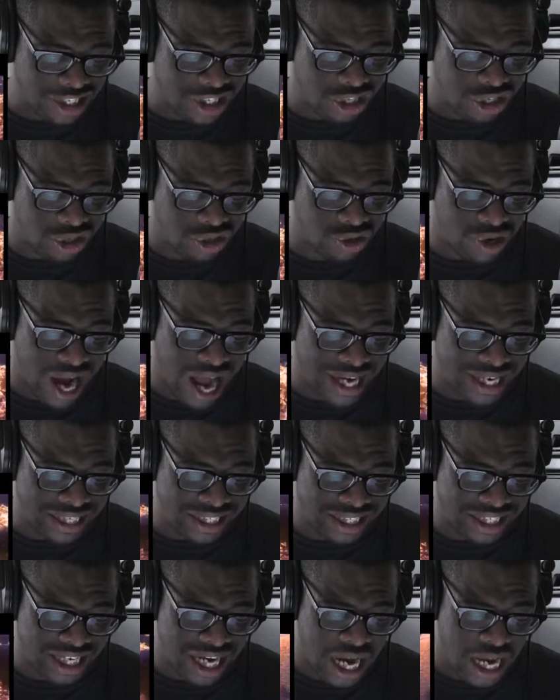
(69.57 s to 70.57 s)
Did your
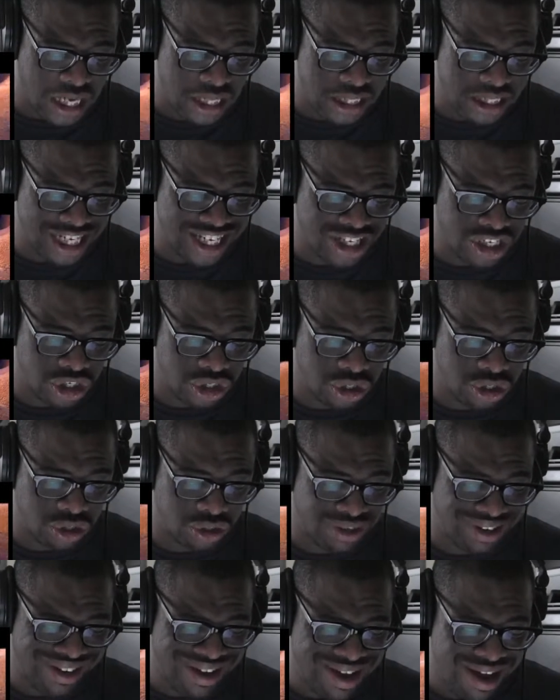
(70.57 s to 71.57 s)
granny say,
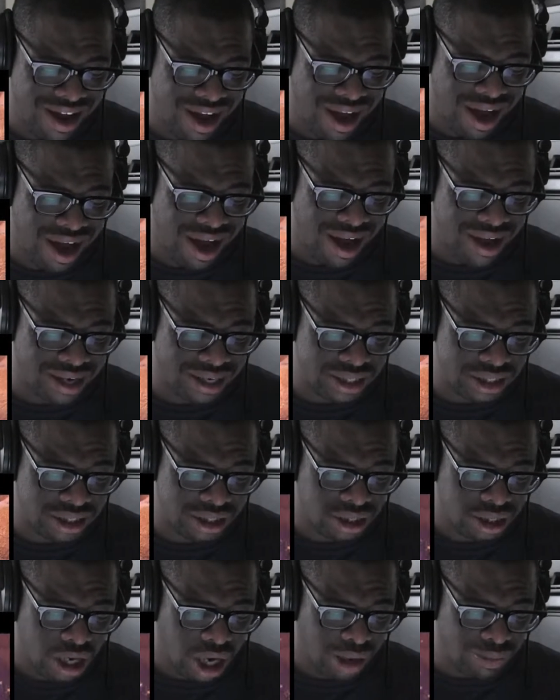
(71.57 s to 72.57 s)
listen to your
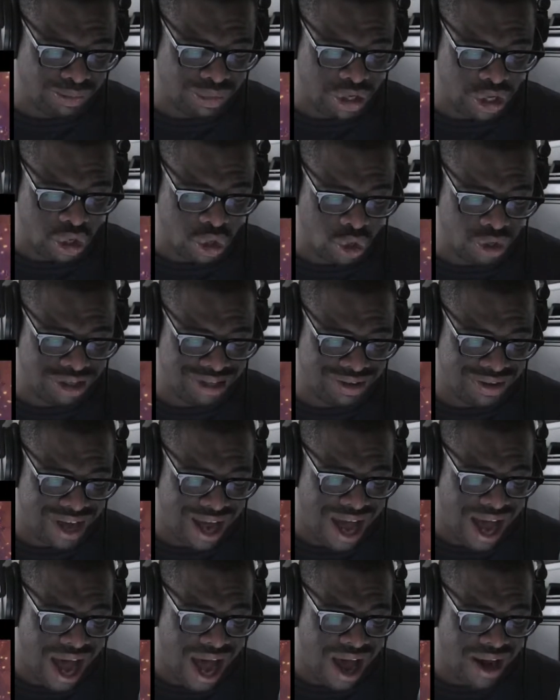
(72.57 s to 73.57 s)
heart, be
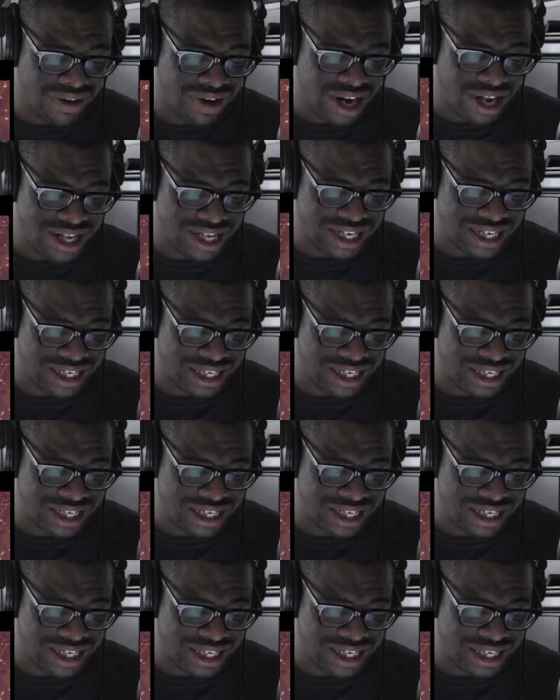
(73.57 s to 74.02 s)
who you are on